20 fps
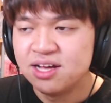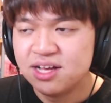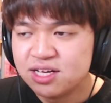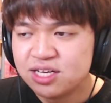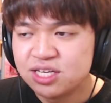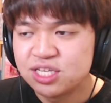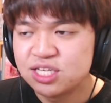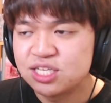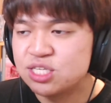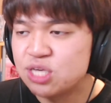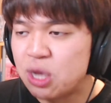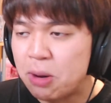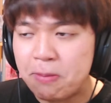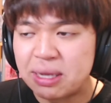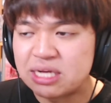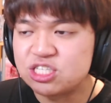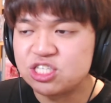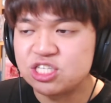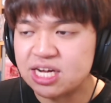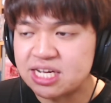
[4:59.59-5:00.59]
So
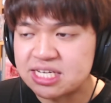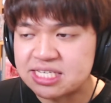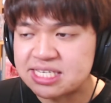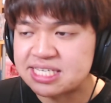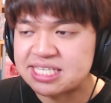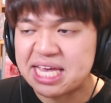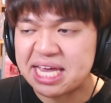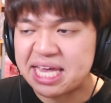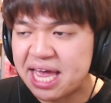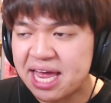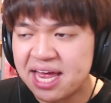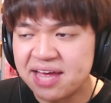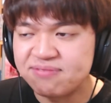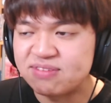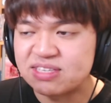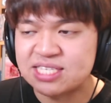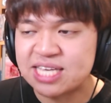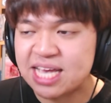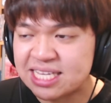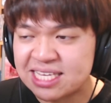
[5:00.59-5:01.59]
much justice, I can't
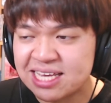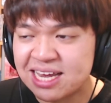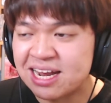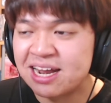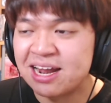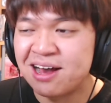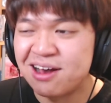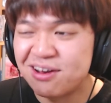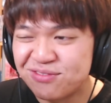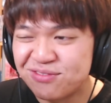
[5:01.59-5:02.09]
emphasize that enough.